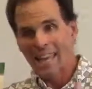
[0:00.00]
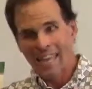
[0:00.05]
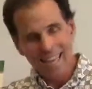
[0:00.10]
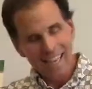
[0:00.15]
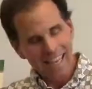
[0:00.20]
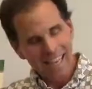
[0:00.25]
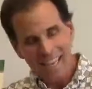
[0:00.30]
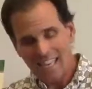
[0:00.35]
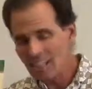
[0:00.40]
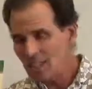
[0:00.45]

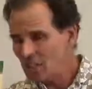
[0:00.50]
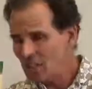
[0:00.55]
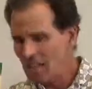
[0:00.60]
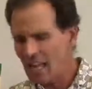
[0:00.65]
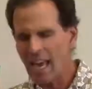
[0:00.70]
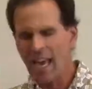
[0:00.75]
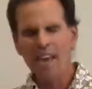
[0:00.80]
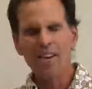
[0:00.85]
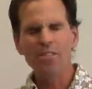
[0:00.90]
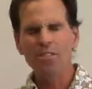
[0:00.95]
kids
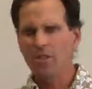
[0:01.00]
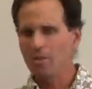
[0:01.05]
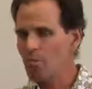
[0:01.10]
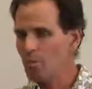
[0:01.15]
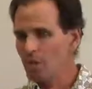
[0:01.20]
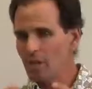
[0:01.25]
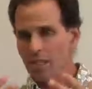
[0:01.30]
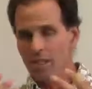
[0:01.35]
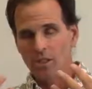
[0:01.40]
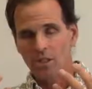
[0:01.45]

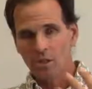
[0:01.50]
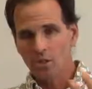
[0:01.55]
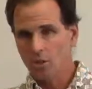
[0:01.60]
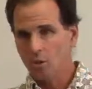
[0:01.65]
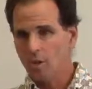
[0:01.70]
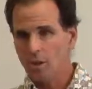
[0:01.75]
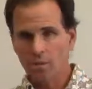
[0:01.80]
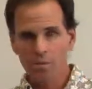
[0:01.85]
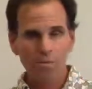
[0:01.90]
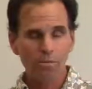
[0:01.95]
inevitably
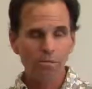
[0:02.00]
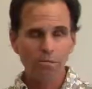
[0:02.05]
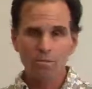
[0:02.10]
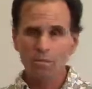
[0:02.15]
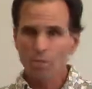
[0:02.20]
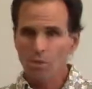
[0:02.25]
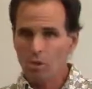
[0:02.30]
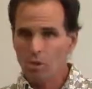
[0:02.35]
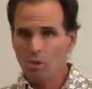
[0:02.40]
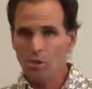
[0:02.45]
sort of
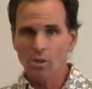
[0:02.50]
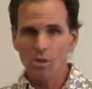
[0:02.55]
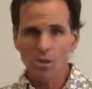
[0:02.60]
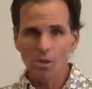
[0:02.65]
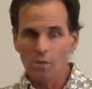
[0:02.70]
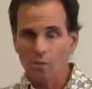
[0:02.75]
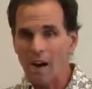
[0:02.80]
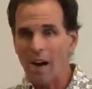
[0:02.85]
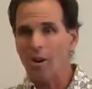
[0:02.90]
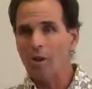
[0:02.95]

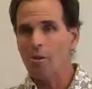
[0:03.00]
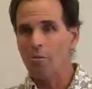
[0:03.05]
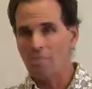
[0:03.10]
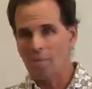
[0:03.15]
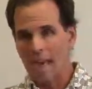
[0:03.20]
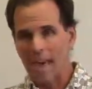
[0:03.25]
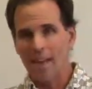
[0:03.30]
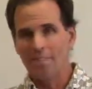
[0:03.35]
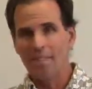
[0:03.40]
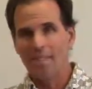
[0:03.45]
develop
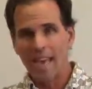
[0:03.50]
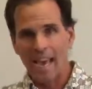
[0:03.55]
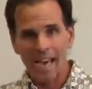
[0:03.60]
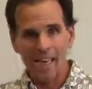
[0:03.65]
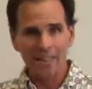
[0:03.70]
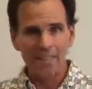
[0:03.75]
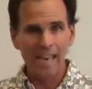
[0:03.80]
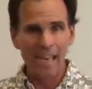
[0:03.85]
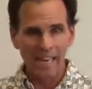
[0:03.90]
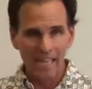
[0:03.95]

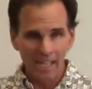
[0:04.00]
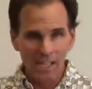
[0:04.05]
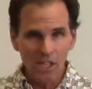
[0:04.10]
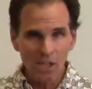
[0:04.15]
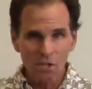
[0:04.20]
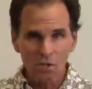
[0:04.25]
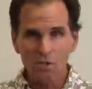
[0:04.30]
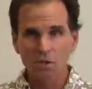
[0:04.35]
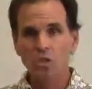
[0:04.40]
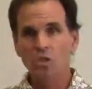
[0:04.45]
that
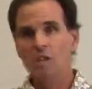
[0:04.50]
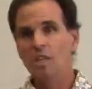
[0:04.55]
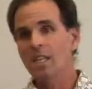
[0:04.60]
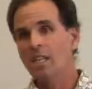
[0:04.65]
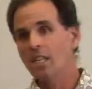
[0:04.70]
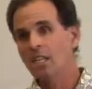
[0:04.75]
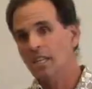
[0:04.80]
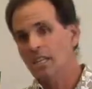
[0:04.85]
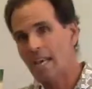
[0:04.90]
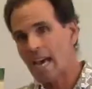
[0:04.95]
interest in
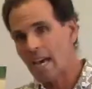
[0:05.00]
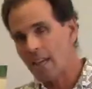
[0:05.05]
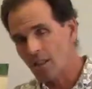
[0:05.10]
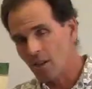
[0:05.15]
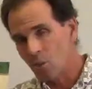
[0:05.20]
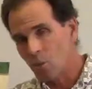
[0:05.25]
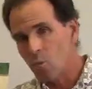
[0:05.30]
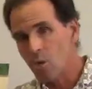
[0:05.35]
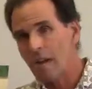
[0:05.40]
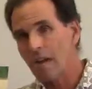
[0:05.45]
and that
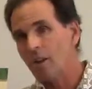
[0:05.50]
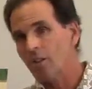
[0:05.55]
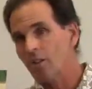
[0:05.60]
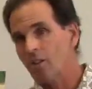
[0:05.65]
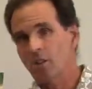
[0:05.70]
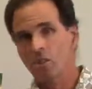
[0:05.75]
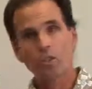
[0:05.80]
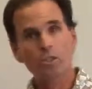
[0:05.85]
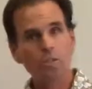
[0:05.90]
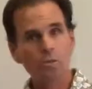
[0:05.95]

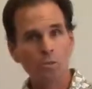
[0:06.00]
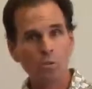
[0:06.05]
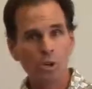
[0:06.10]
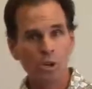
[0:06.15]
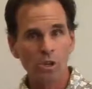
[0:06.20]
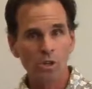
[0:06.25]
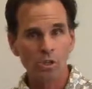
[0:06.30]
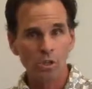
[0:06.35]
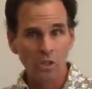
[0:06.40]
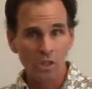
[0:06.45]
awareness of
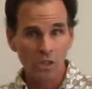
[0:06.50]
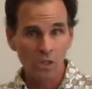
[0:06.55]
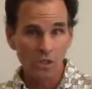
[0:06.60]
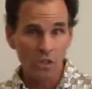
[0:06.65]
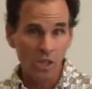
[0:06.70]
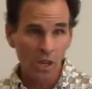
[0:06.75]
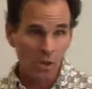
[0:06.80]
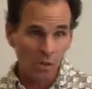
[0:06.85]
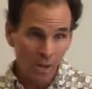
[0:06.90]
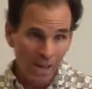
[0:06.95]
words. And
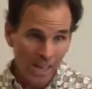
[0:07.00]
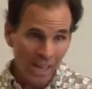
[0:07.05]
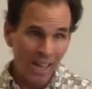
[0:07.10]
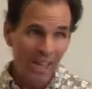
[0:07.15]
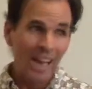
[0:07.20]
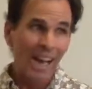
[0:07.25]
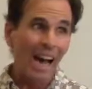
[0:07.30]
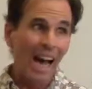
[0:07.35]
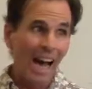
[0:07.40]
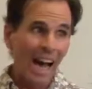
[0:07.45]
so
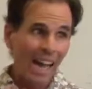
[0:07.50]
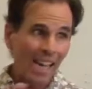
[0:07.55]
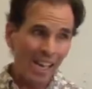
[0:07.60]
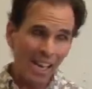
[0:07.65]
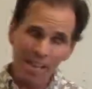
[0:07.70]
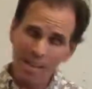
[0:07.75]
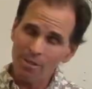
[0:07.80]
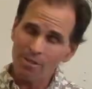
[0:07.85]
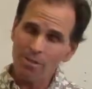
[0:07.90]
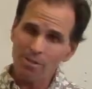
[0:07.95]
I
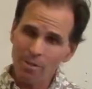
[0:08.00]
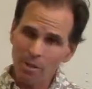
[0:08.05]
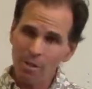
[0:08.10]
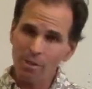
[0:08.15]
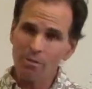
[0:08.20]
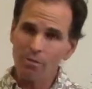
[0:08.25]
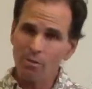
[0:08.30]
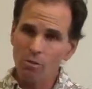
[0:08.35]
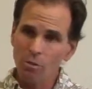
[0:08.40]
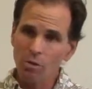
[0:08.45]
kind of
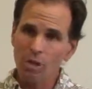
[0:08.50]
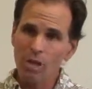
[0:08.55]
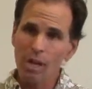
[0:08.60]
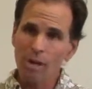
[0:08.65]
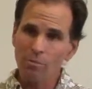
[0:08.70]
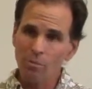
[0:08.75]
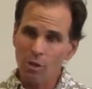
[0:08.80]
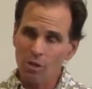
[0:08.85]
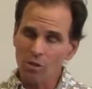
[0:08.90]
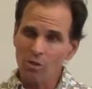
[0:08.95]
have
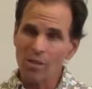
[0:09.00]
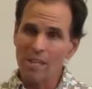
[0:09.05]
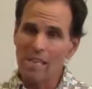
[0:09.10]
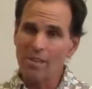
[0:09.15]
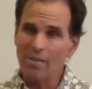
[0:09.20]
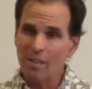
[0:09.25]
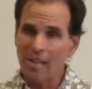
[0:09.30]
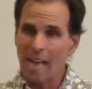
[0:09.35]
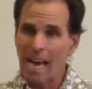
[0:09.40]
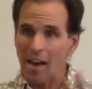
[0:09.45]
come to
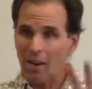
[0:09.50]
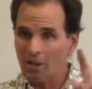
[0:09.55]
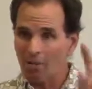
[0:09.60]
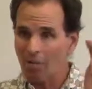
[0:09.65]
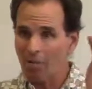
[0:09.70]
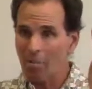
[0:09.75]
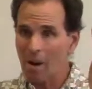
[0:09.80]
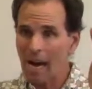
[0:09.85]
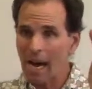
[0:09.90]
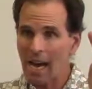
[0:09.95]
leave it out of
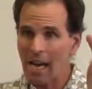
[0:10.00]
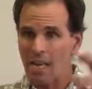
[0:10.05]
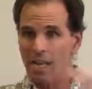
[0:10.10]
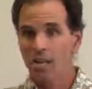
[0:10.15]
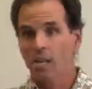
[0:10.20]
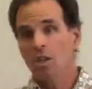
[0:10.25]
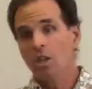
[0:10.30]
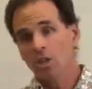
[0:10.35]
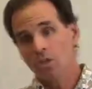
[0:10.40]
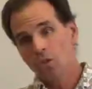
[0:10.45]
my
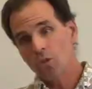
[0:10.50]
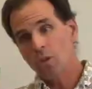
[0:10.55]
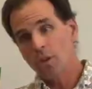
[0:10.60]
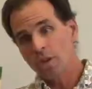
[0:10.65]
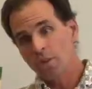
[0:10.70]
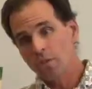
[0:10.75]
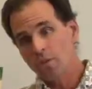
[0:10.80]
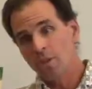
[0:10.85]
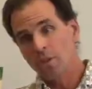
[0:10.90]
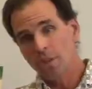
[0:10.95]
sort
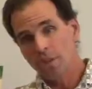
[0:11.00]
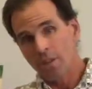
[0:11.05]
of